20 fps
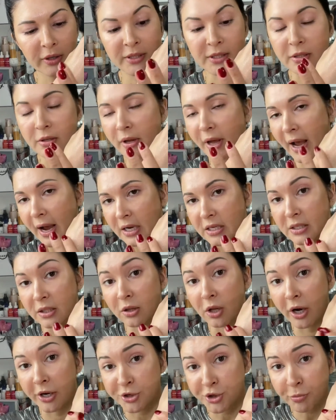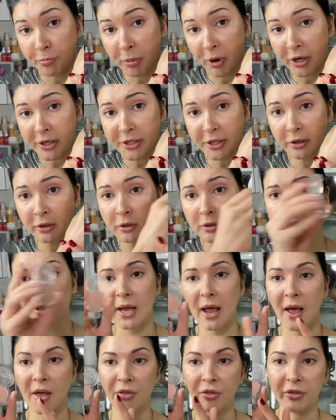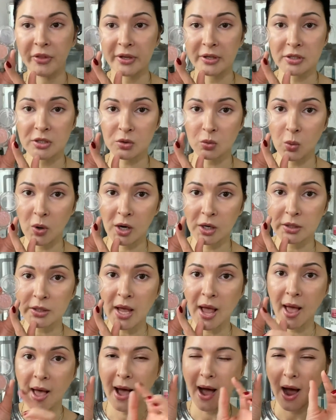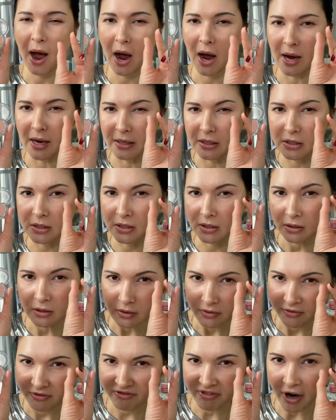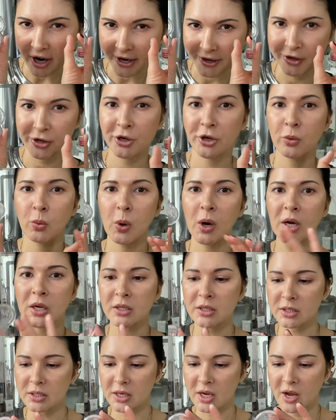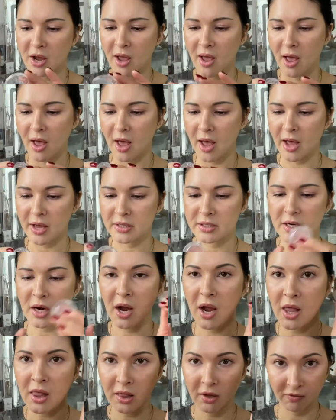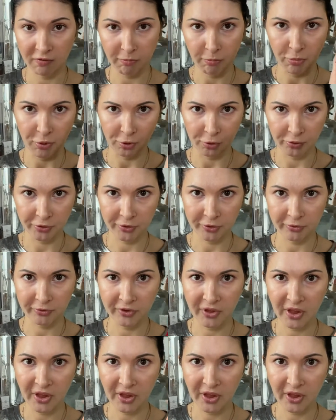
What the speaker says: it has larger particles, and this one has finer ones, and I love both of